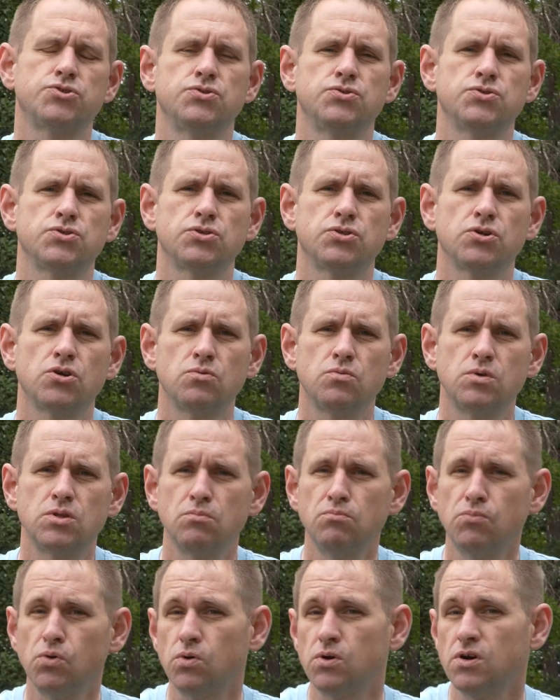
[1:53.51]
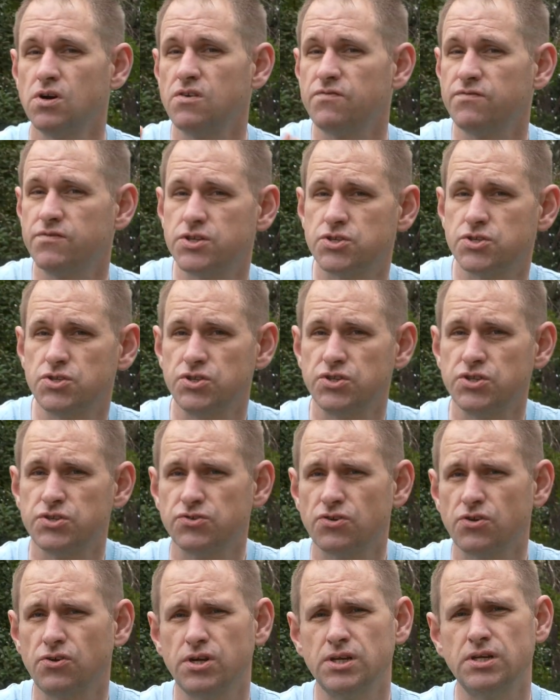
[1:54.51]
choose to go with a more efficient
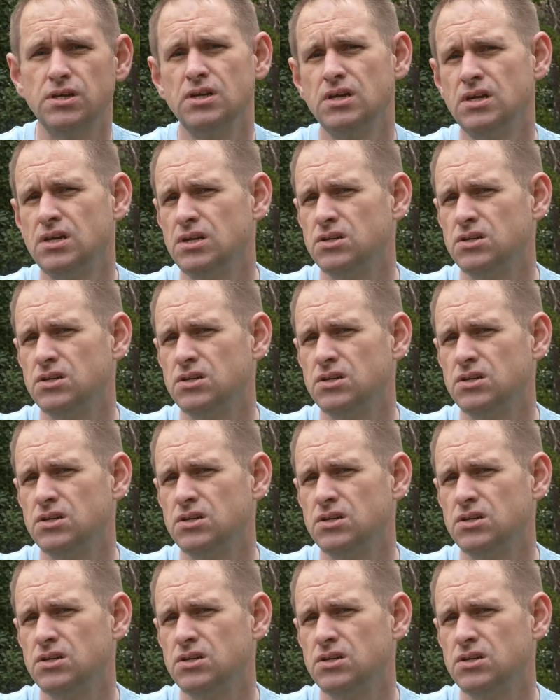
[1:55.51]
design.